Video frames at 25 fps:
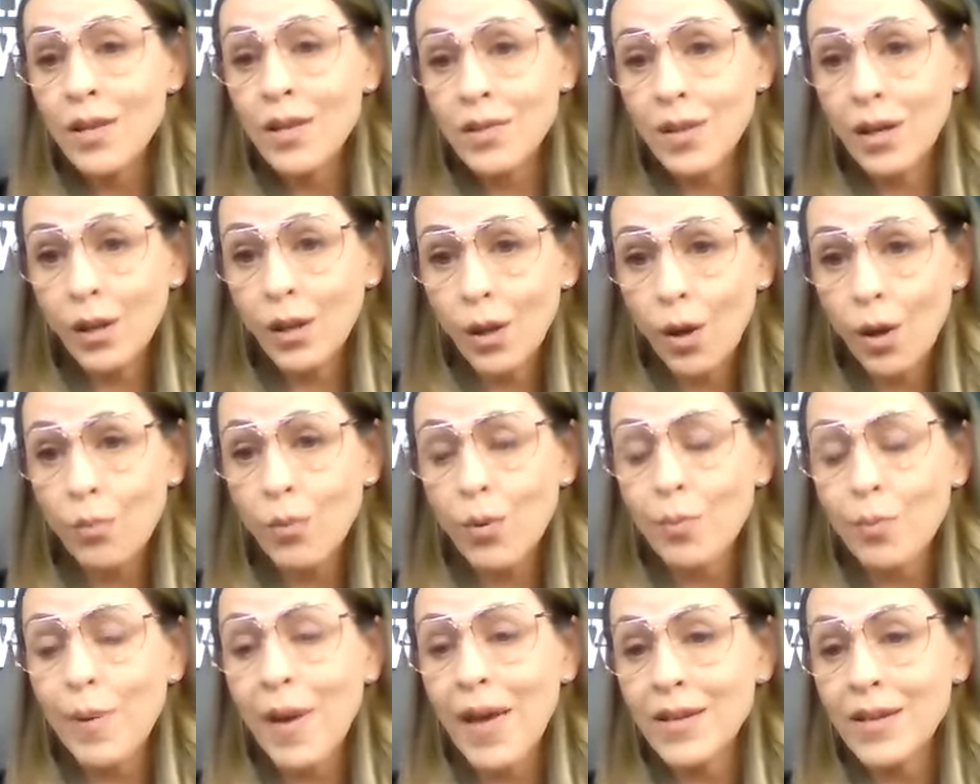the
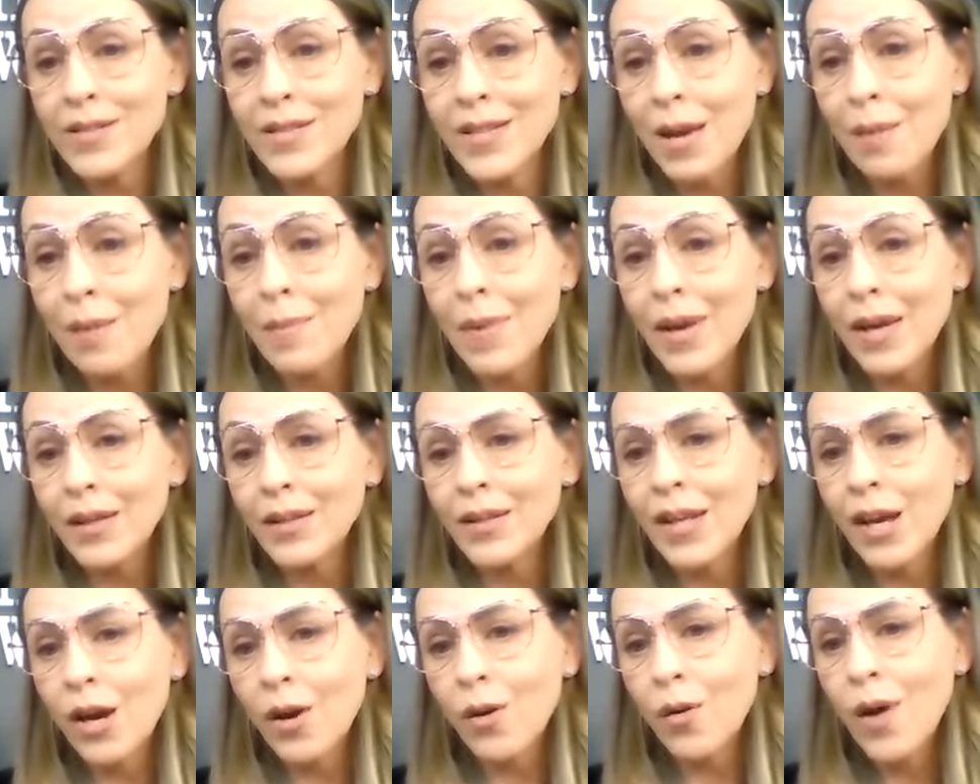global pandemic.
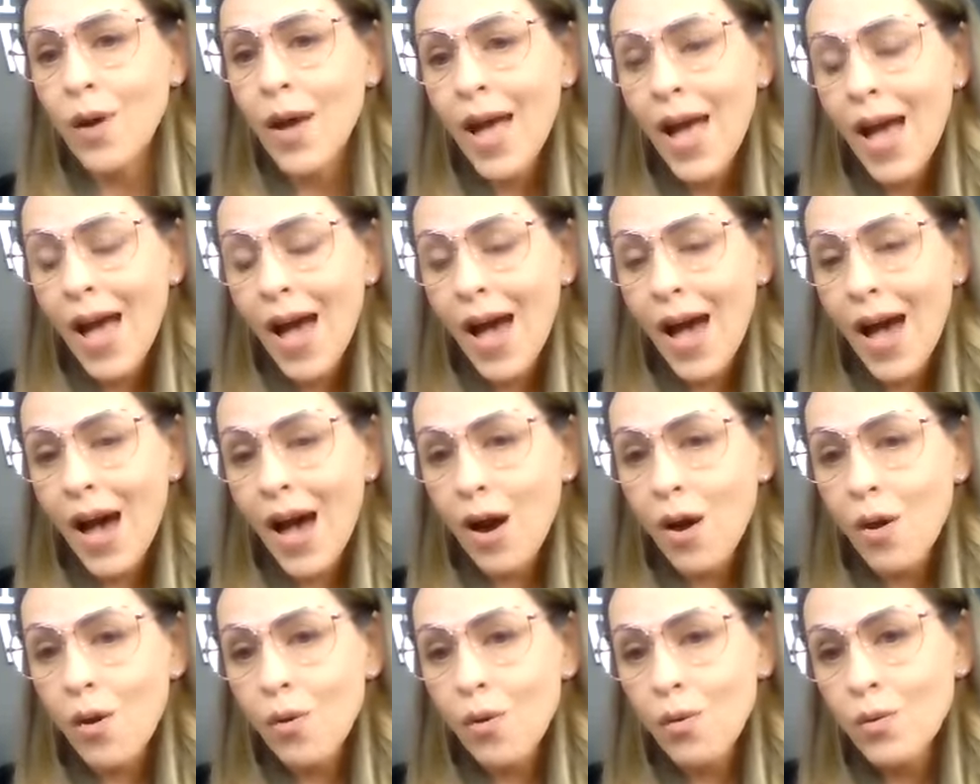Now,
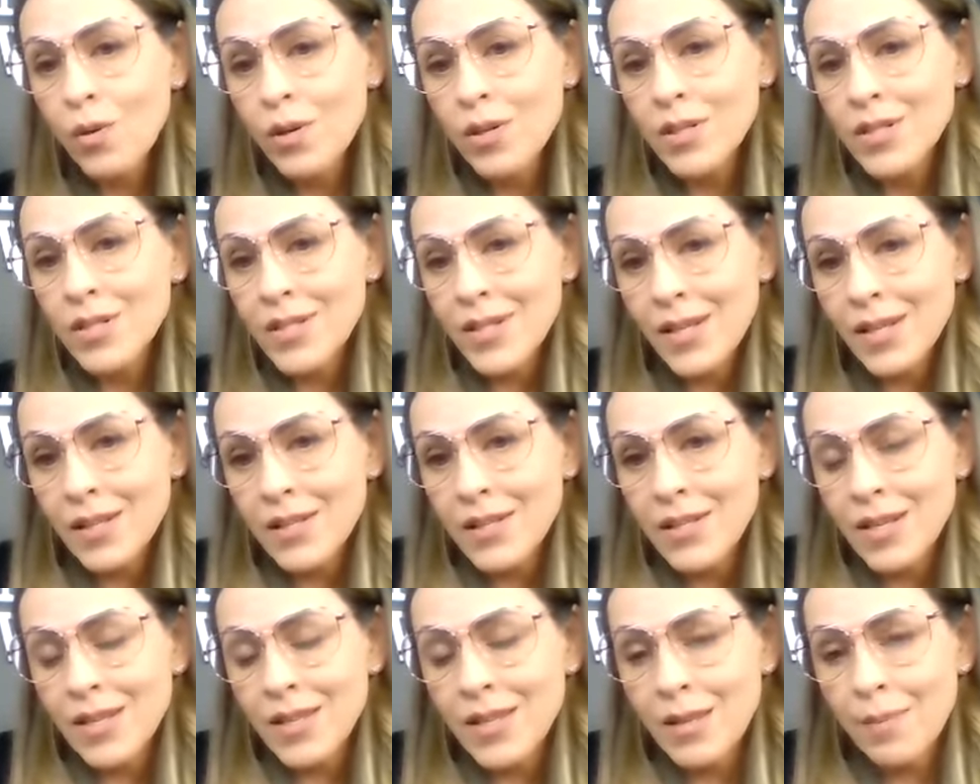how
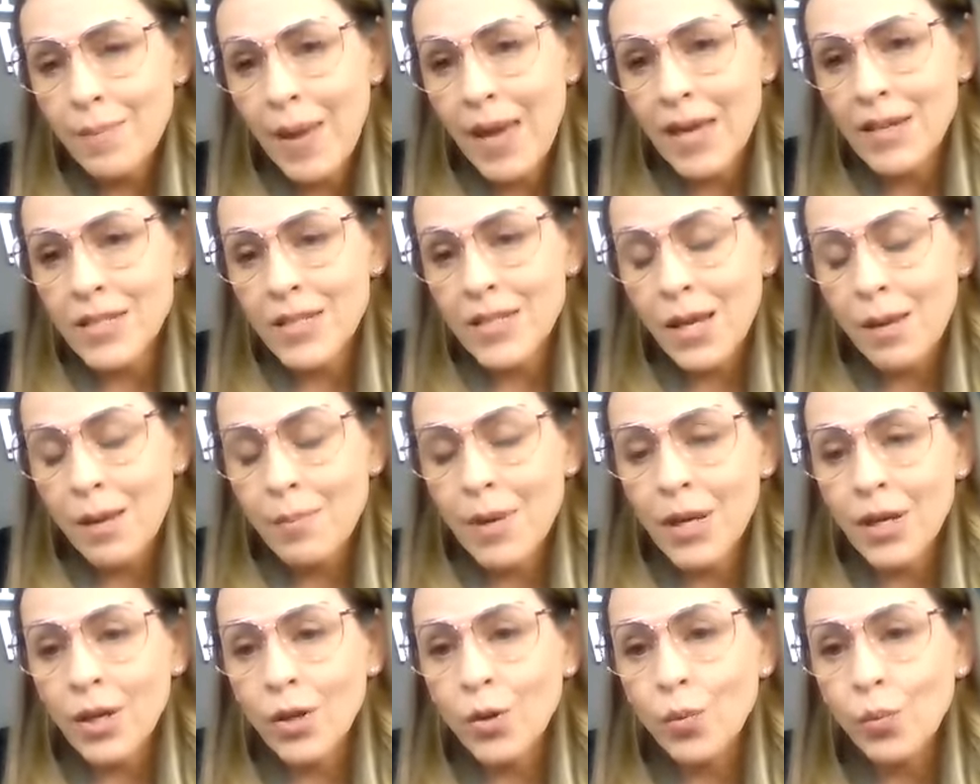did the
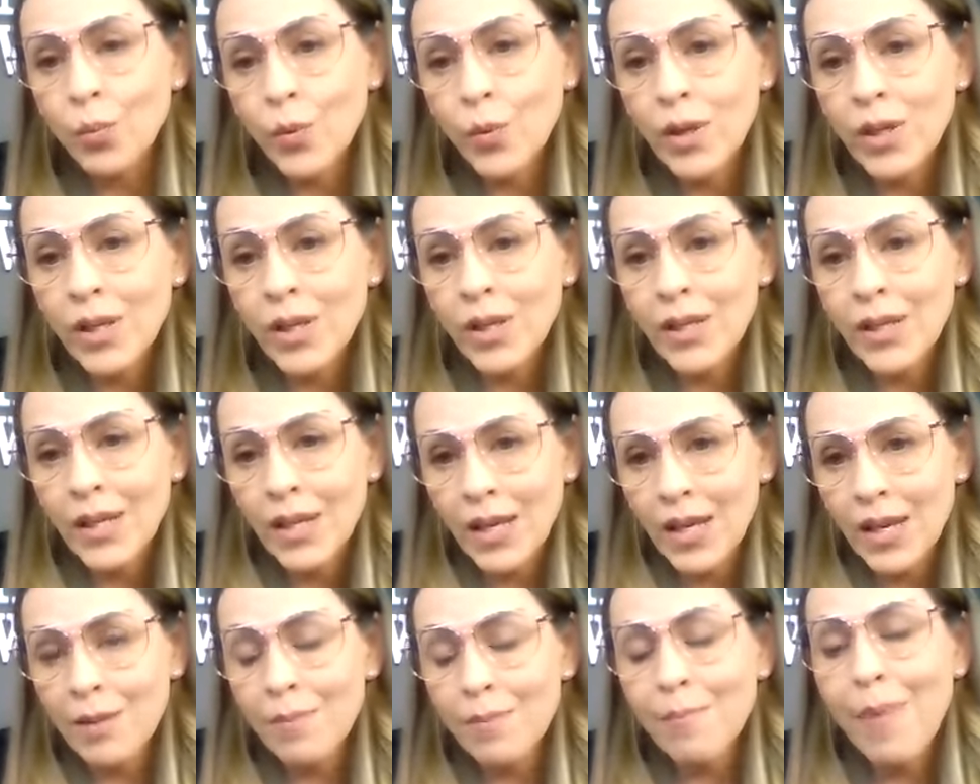pandemic
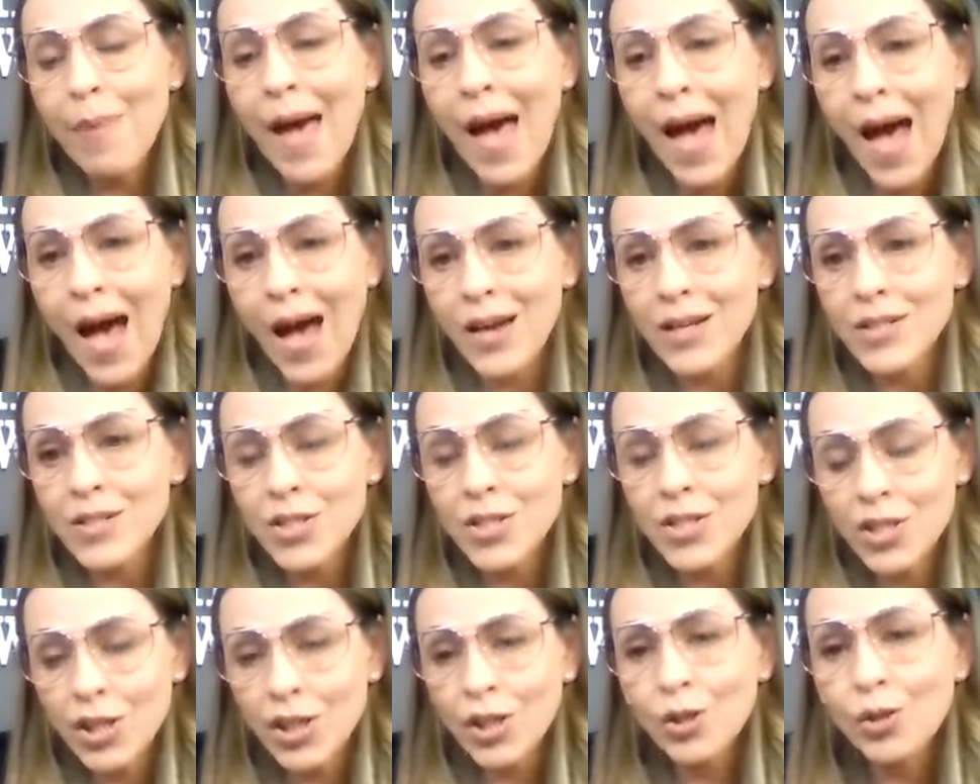really impact
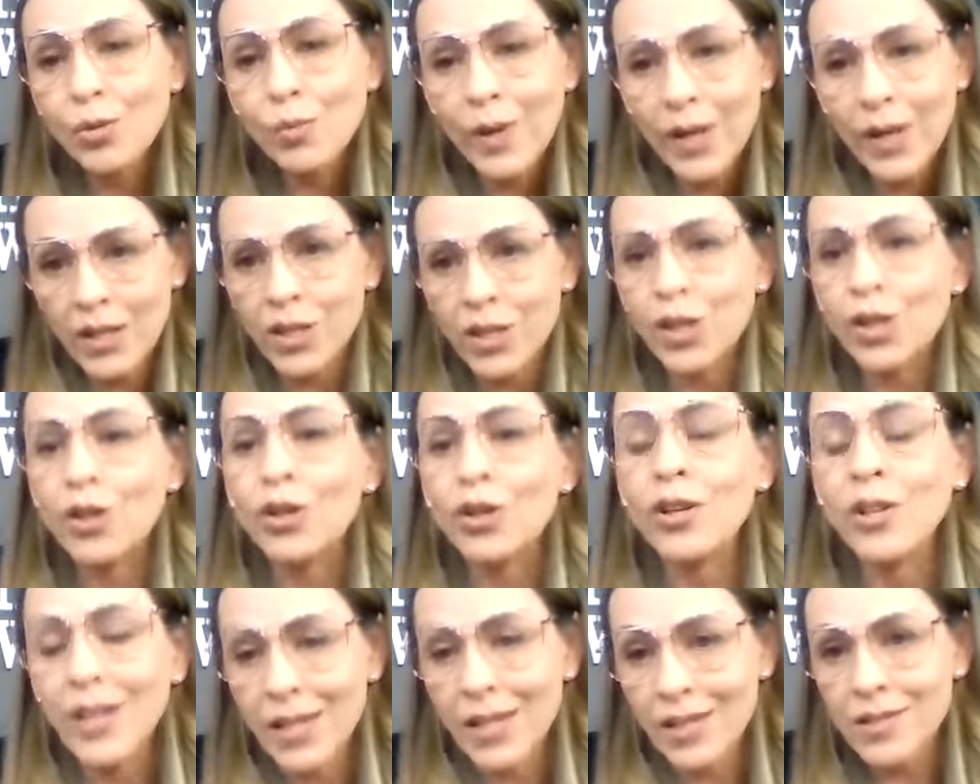you and
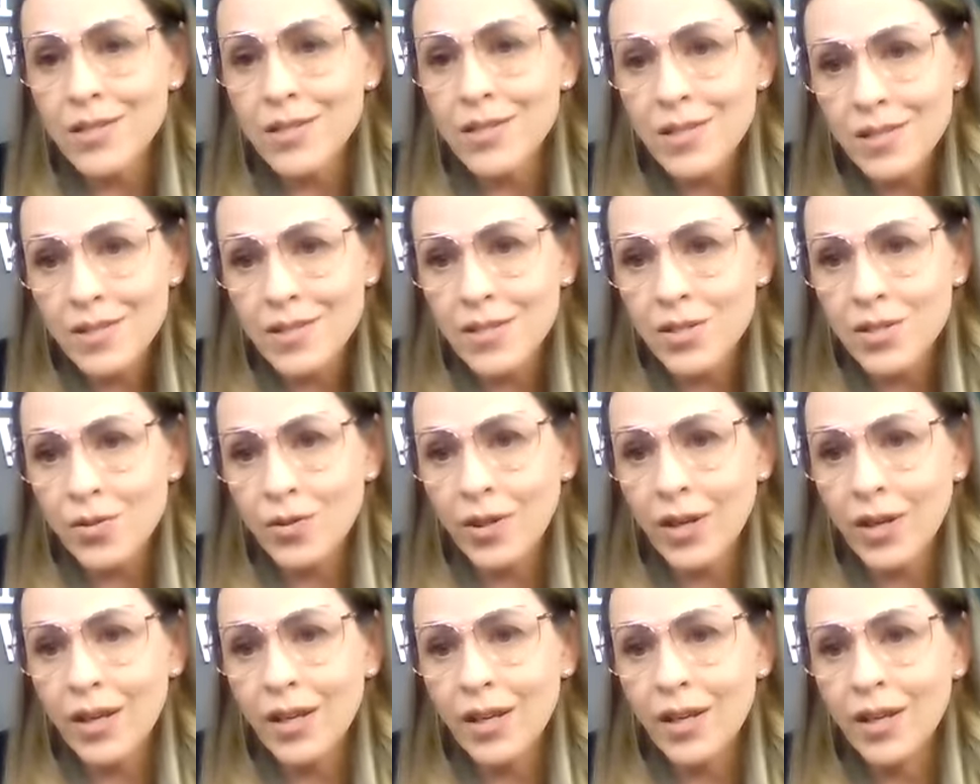your
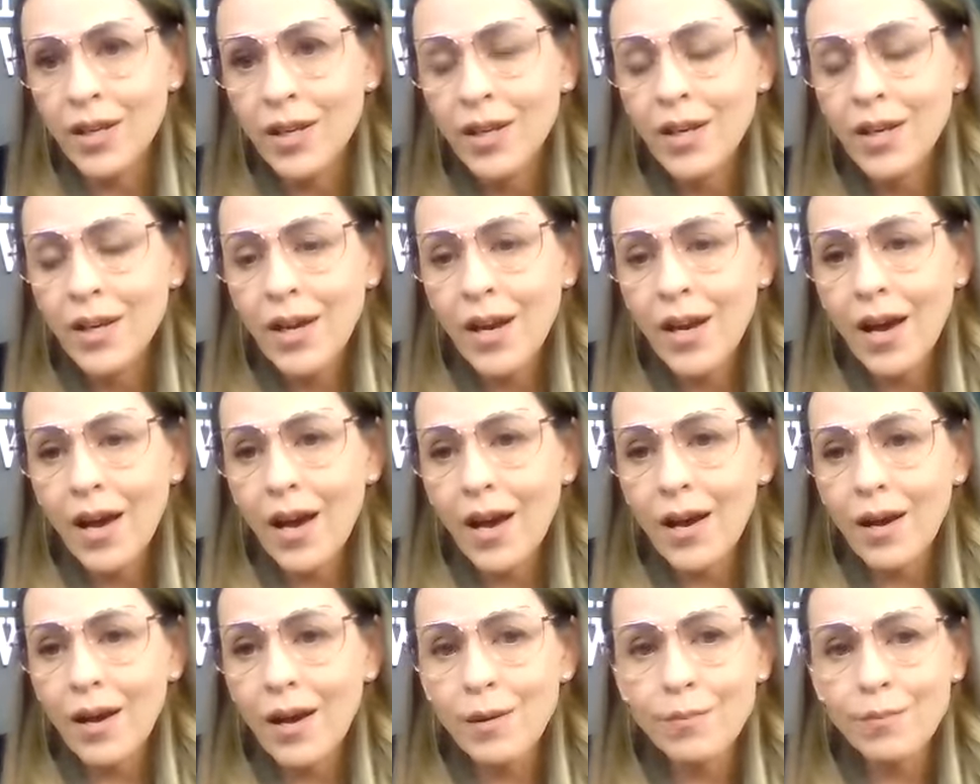industry
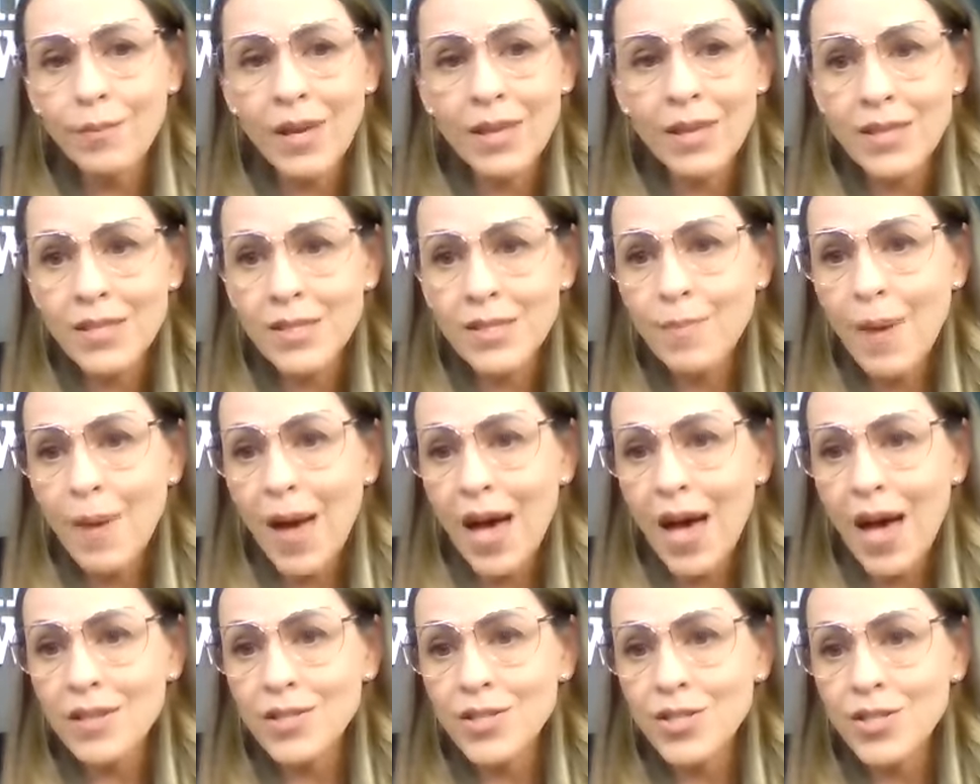um, in this
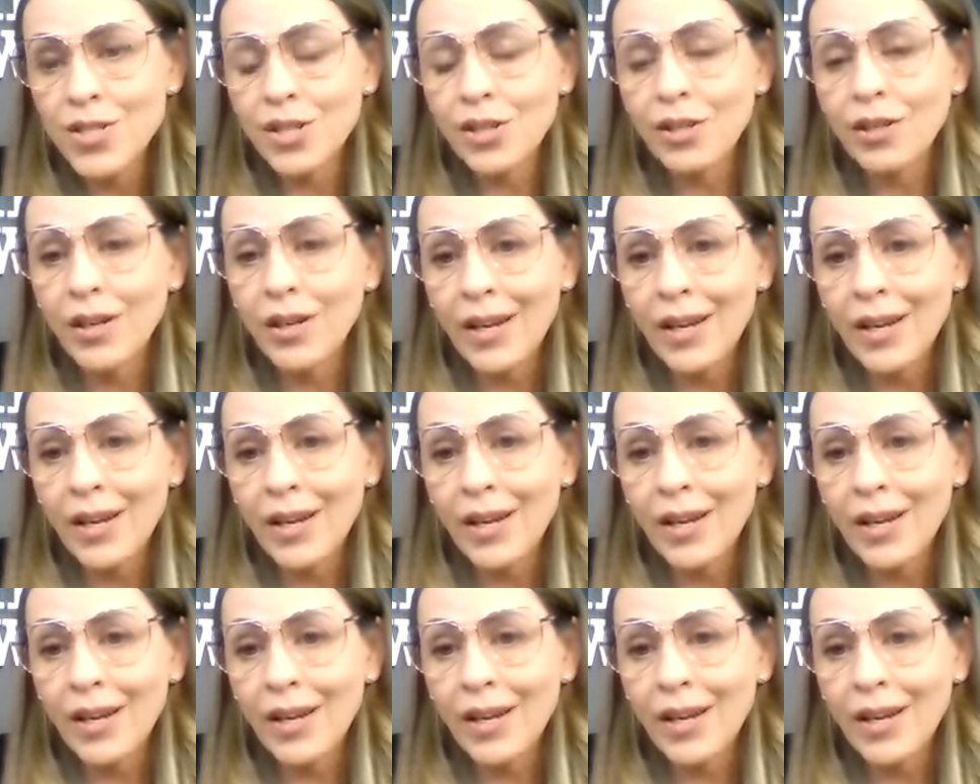past year?